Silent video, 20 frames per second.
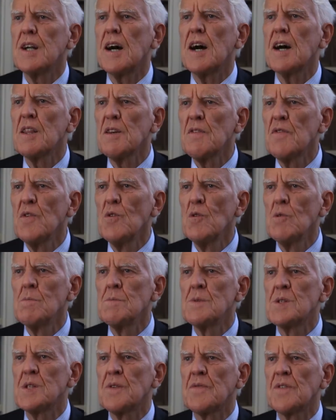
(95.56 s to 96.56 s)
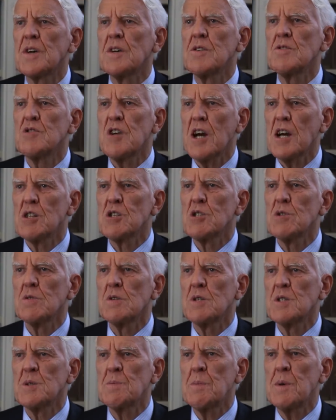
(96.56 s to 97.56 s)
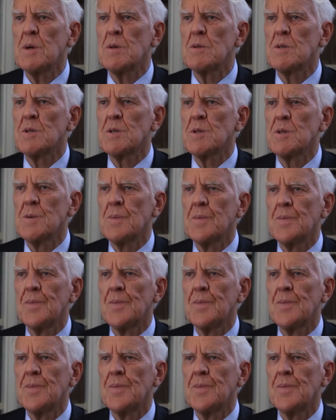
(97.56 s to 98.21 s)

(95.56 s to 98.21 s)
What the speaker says: and other forms of contractual disputes.